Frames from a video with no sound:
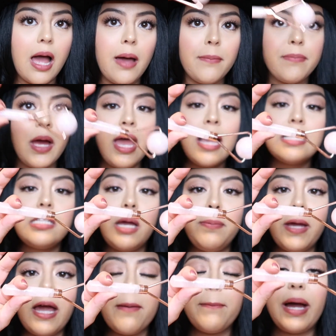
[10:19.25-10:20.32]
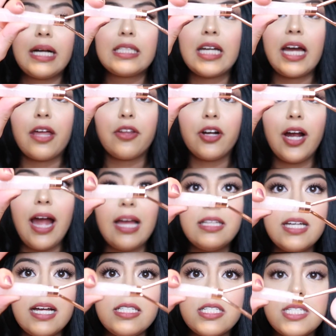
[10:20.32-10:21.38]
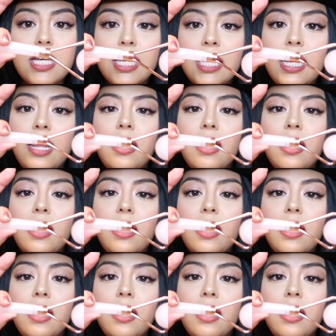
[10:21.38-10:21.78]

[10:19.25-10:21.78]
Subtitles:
I'm taping it back together, and I did,